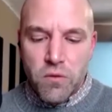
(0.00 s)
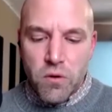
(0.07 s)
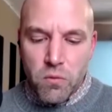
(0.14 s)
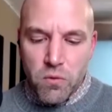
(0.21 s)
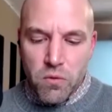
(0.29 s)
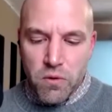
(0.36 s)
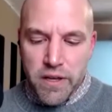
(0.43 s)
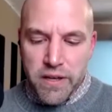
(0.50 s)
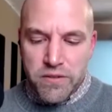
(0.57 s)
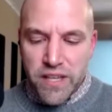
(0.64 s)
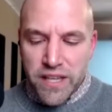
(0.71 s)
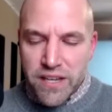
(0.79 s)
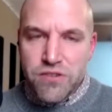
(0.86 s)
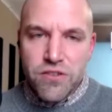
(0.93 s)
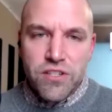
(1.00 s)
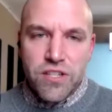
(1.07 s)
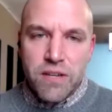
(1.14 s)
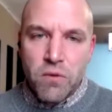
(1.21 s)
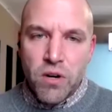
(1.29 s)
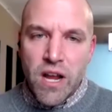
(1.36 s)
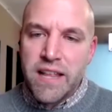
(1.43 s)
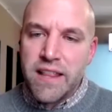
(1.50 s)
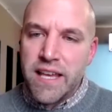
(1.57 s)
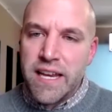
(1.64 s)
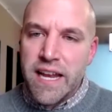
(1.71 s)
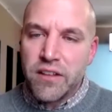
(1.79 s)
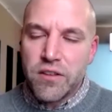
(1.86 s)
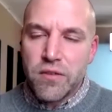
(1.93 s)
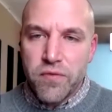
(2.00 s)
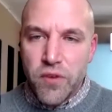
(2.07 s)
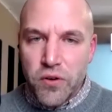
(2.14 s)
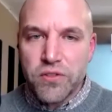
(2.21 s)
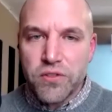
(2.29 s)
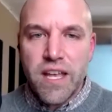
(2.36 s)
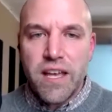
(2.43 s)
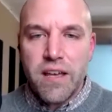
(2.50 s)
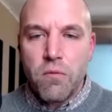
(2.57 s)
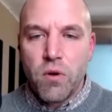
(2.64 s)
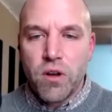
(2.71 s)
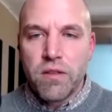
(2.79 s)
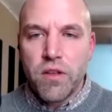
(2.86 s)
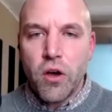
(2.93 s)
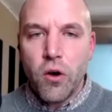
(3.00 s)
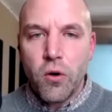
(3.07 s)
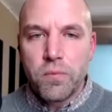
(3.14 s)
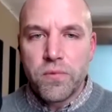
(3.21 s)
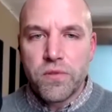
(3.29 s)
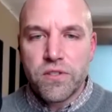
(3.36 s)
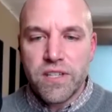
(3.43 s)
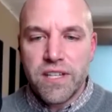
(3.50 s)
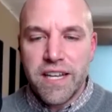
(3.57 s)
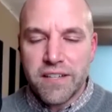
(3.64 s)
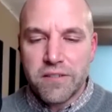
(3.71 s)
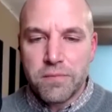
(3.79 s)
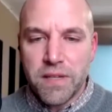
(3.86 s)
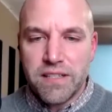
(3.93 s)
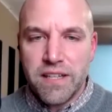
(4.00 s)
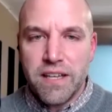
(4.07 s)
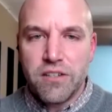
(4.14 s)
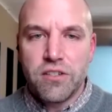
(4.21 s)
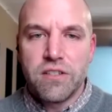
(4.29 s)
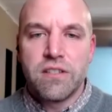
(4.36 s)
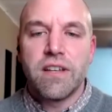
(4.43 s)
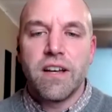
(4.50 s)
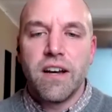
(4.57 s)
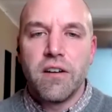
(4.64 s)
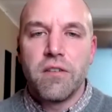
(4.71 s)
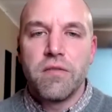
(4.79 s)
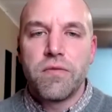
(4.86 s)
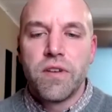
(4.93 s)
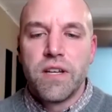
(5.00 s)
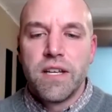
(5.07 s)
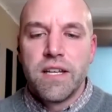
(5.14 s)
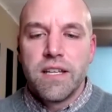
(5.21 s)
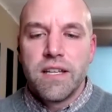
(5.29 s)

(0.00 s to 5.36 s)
Well, it was interesting when I laid out the first day, one of the hopes and expectations of